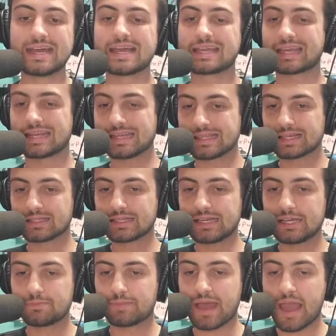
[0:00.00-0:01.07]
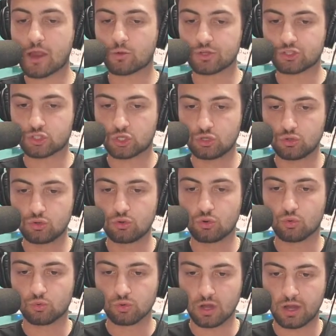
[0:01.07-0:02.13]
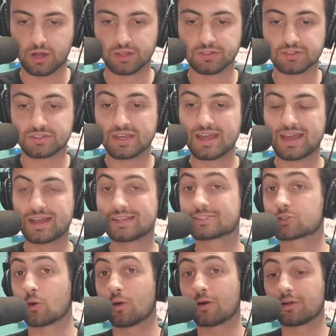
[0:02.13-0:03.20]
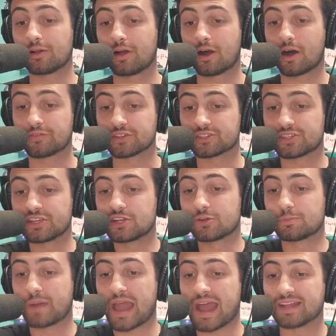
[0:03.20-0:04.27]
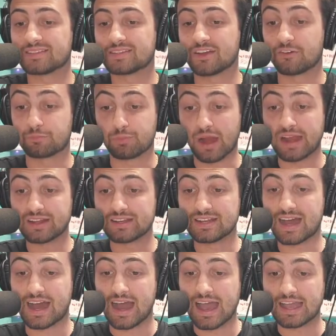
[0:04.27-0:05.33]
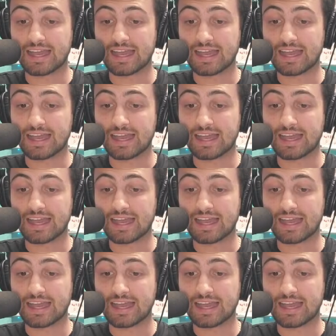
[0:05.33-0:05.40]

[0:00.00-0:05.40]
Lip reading: getting the lead back with 2 runs scored off the single bat of Brandon Nye,